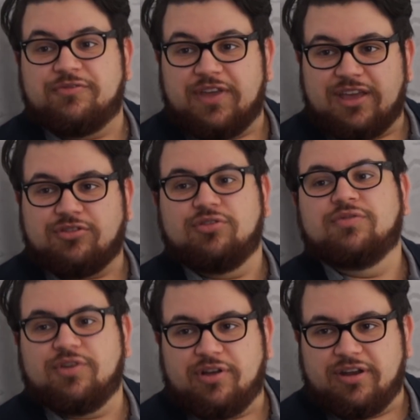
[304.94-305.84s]

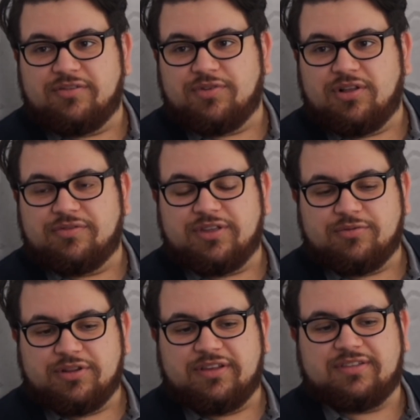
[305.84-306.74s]
Vancouver got involved
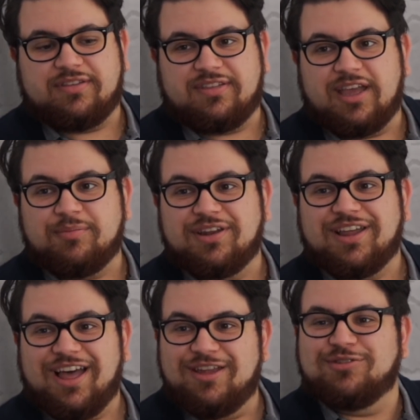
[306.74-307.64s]
and released a statement
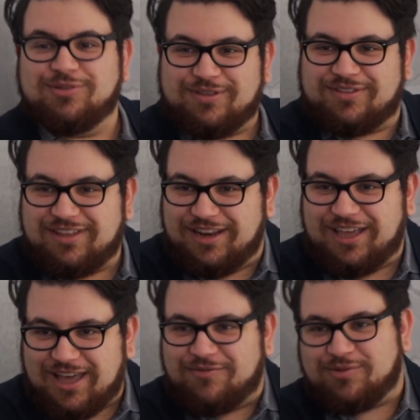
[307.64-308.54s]
under the city
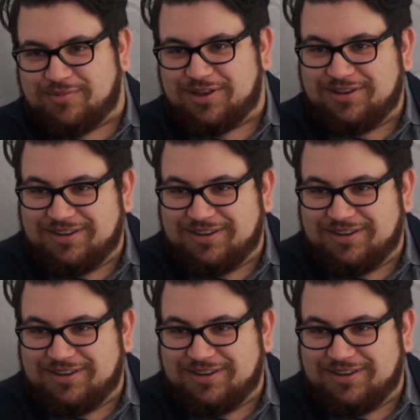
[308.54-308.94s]
government.